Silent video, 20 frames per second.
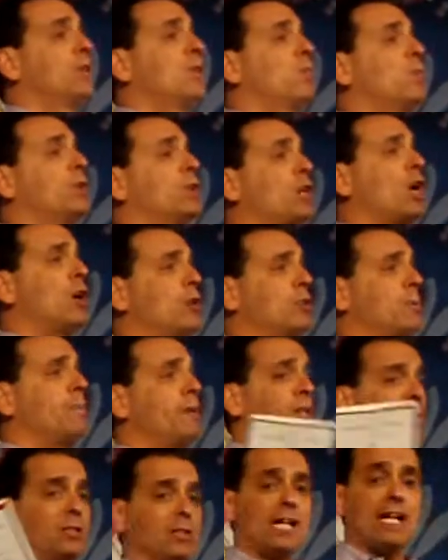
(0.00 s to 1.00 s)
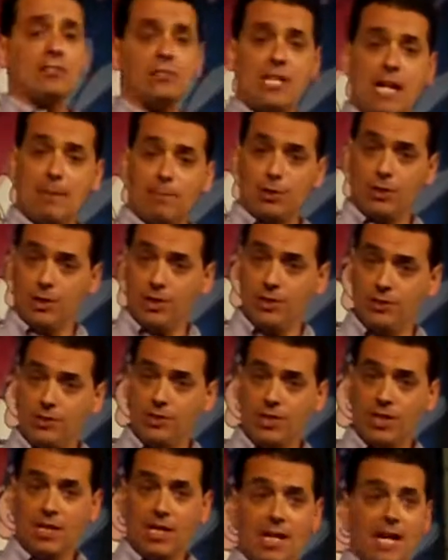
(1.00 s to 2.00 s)
would go to middle-class neighborhoods
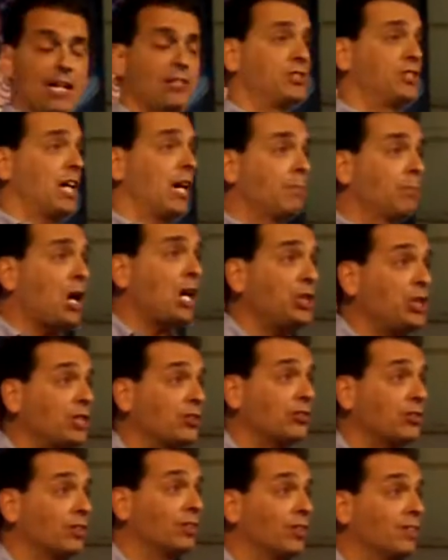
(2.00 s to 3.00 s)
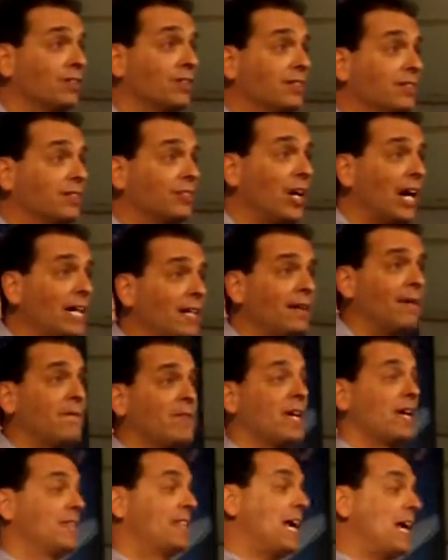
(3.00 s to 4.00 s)
and sell brushes, right?
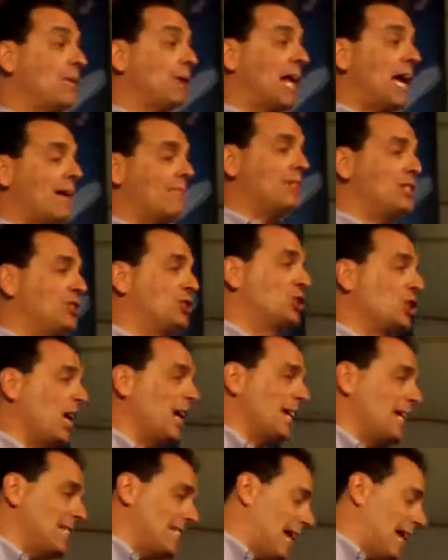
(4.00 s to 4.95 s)
They would have these giant